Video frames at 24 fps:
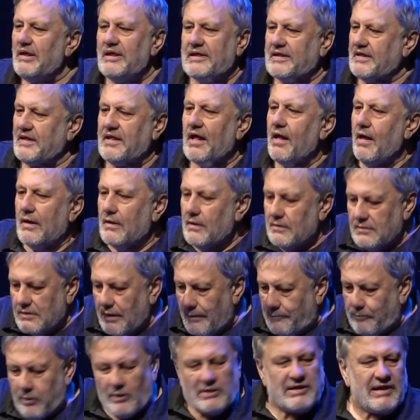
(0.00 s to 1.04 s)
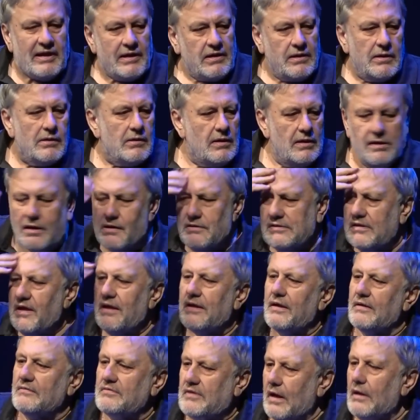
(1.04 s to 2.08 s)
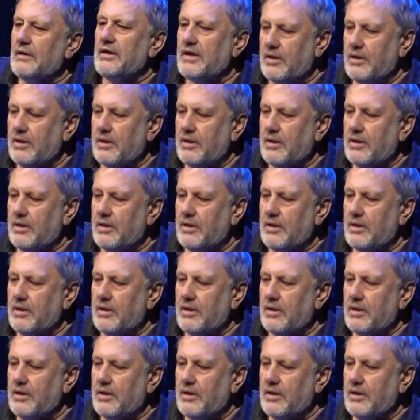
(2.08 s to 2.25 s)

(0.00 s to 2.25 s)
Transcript: is the